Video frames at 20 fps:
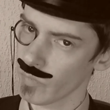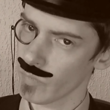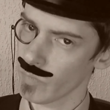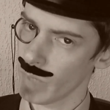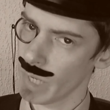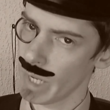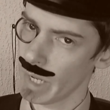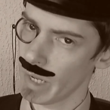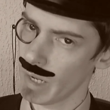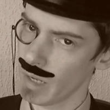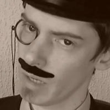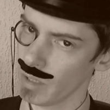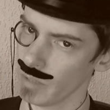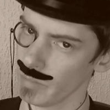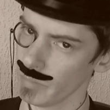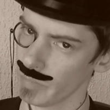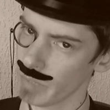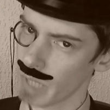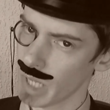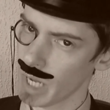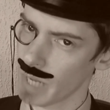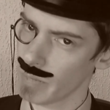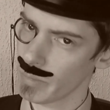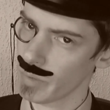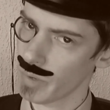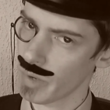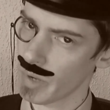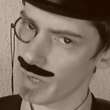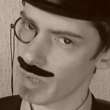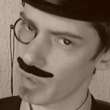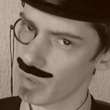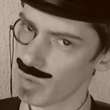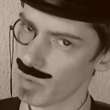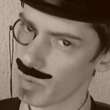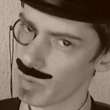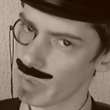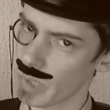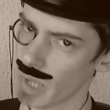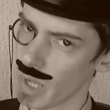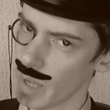Well, time to rescue
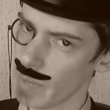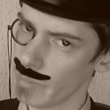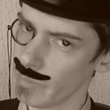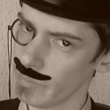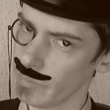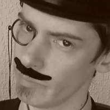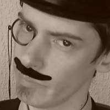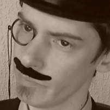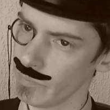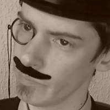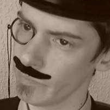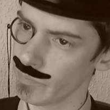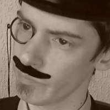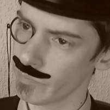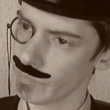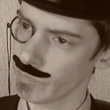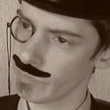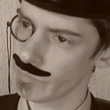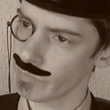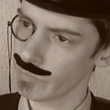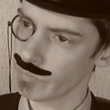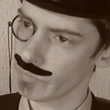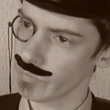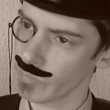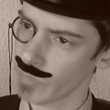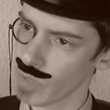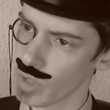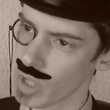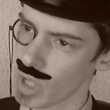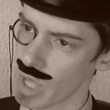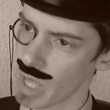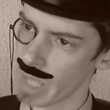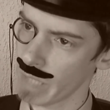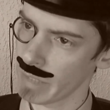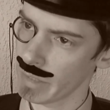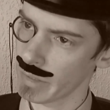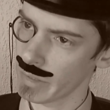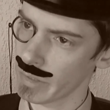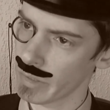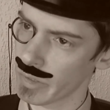some...
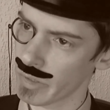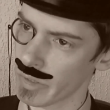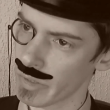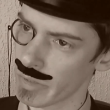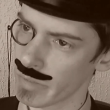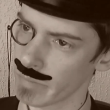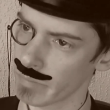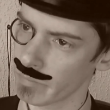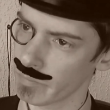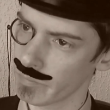chicks.